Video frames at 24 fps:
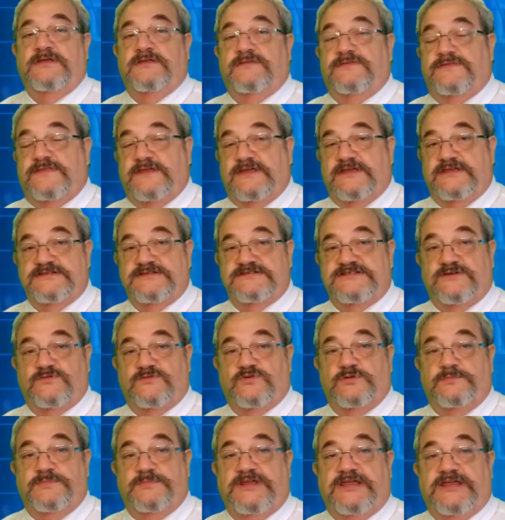Things that
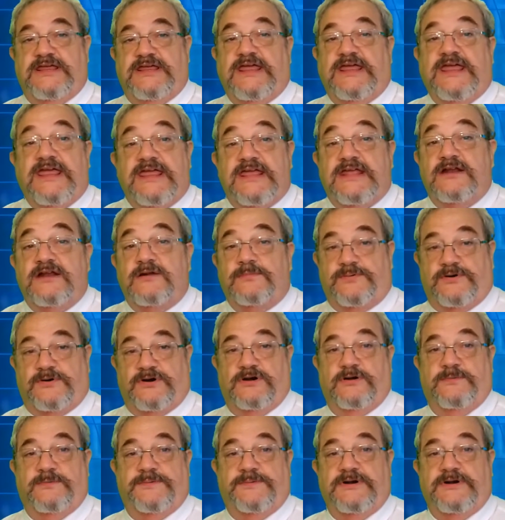would be
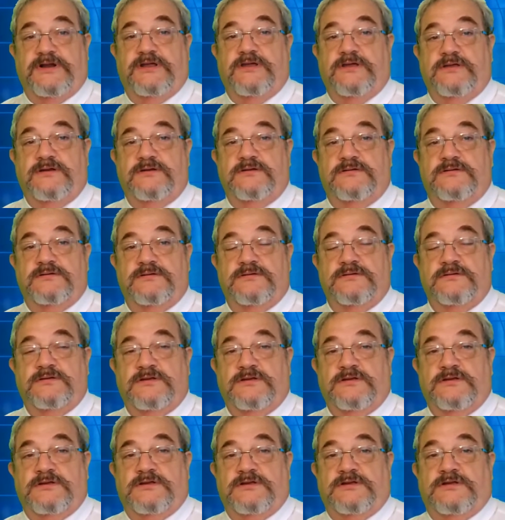inappropriate
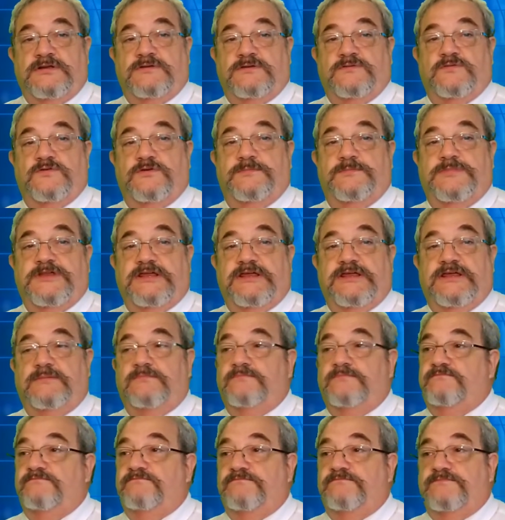would be
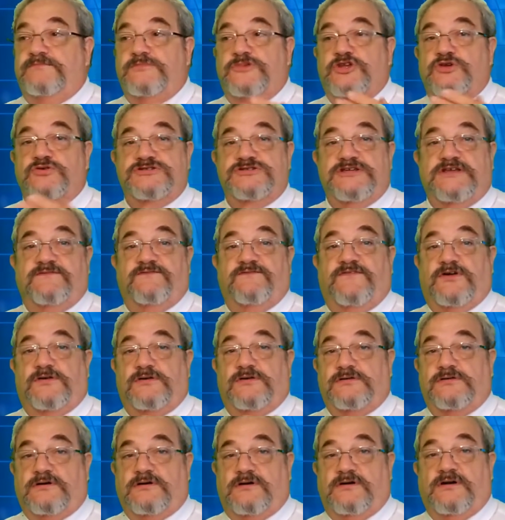using
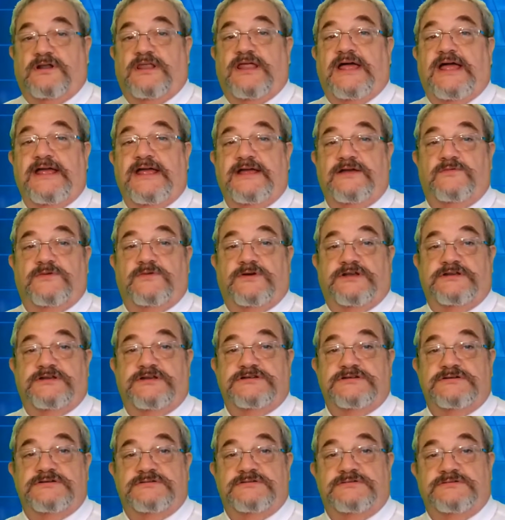vulgar
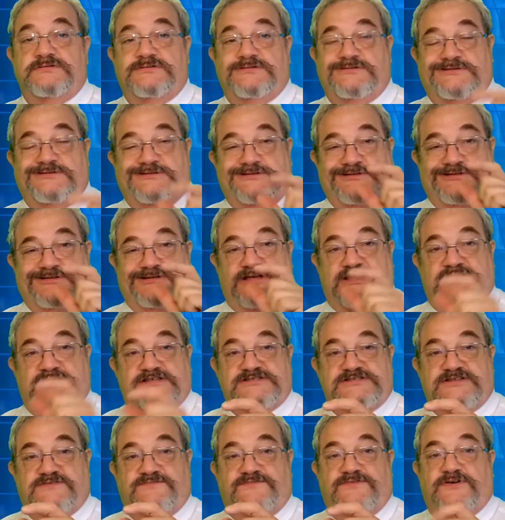language
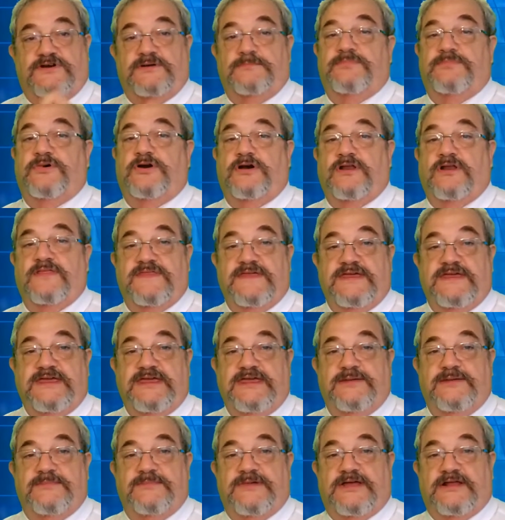as the front part of the
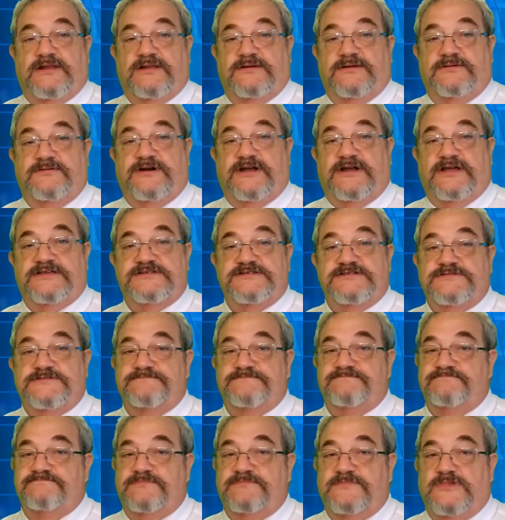email address.
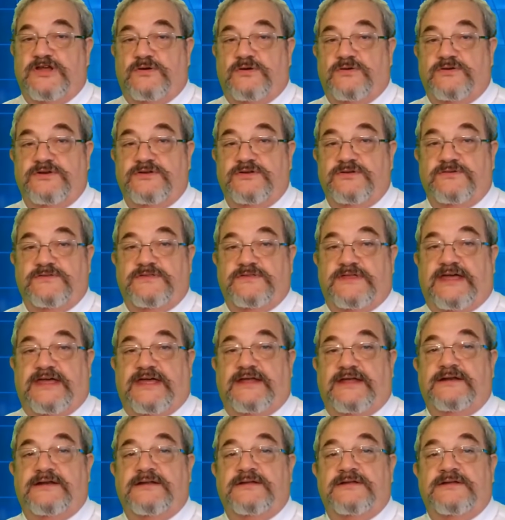Don't do
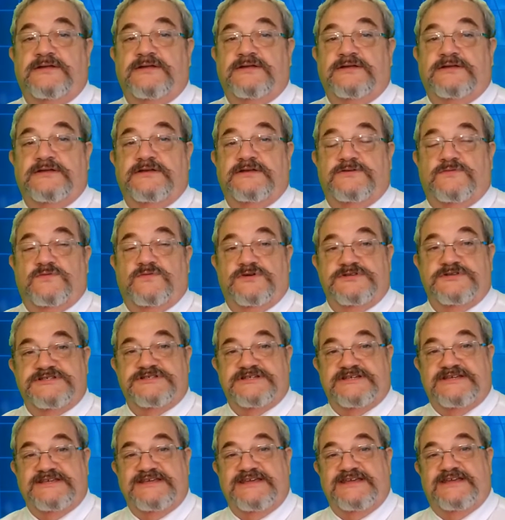that. Once
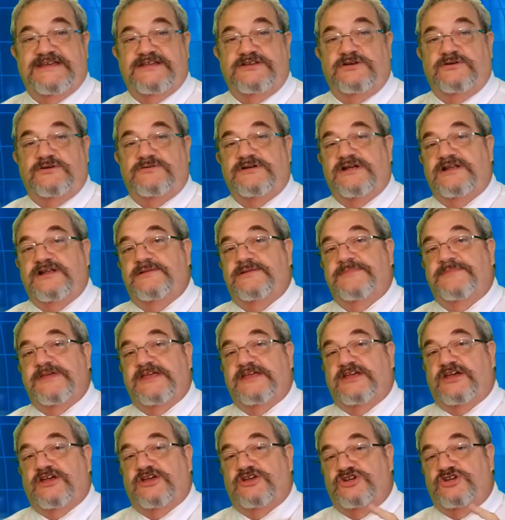again, you're trying to
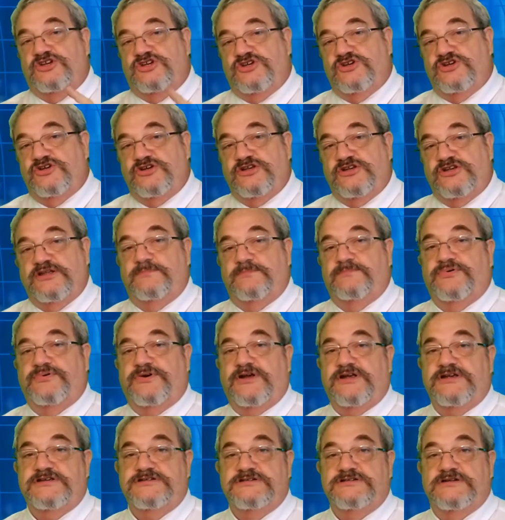make a good
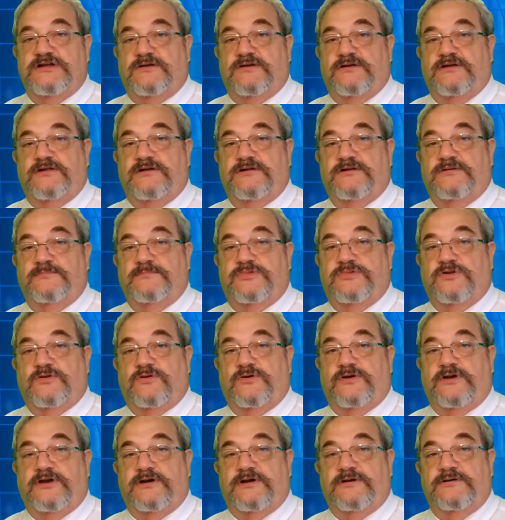impression on an
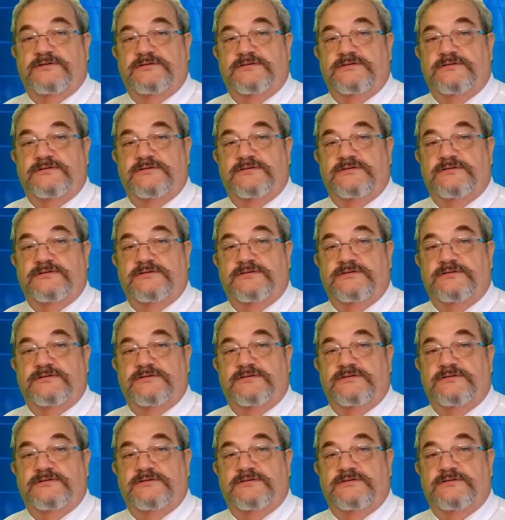employer.